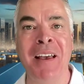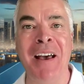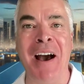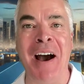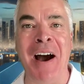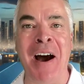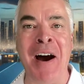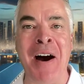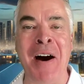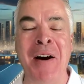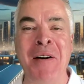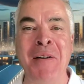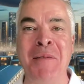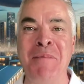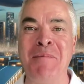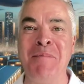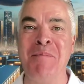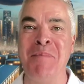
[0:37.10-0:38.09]
Uh,
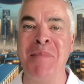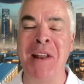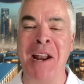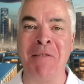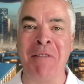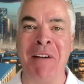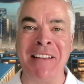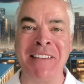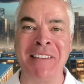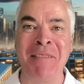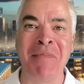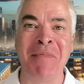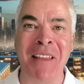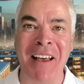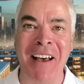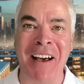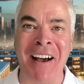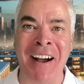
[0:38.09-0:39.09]
but anyways,
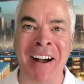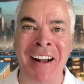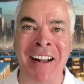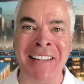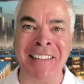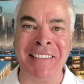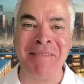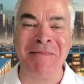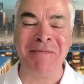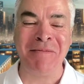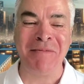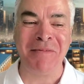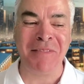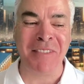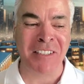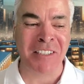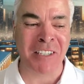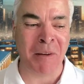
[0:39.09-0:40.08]
uh,
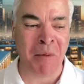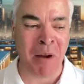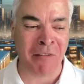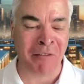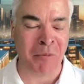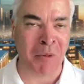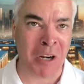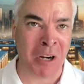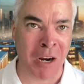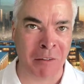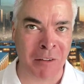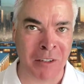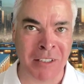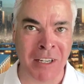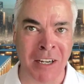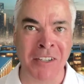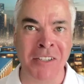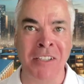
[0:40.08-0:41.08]
this come up from a
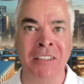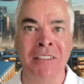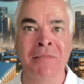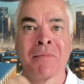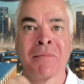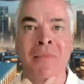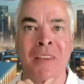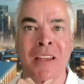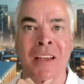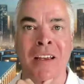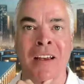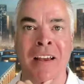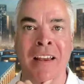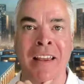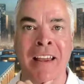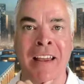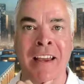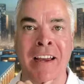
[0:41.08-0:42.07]
conversation
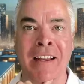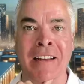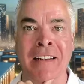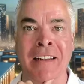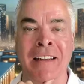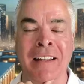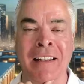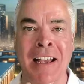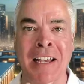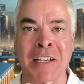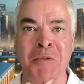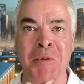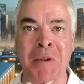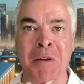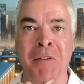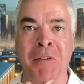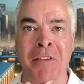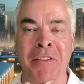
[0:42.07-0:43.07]
I had last
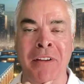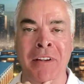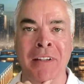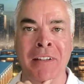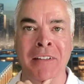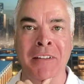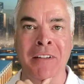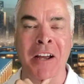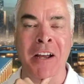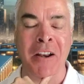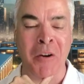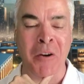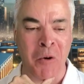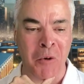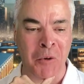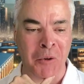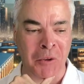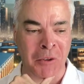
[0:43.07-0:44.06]
week with an
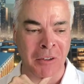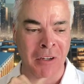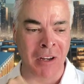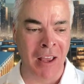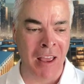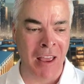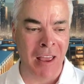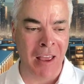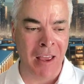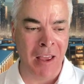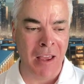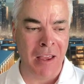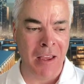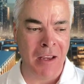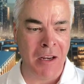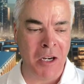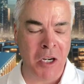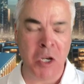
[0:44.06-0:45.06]
owner
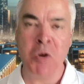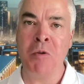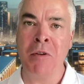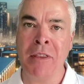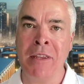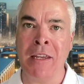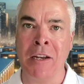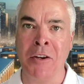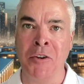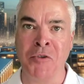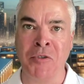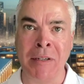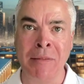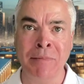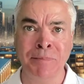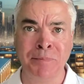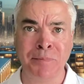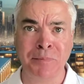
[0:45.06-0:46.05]
new in the
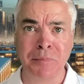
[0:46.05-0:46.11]
industry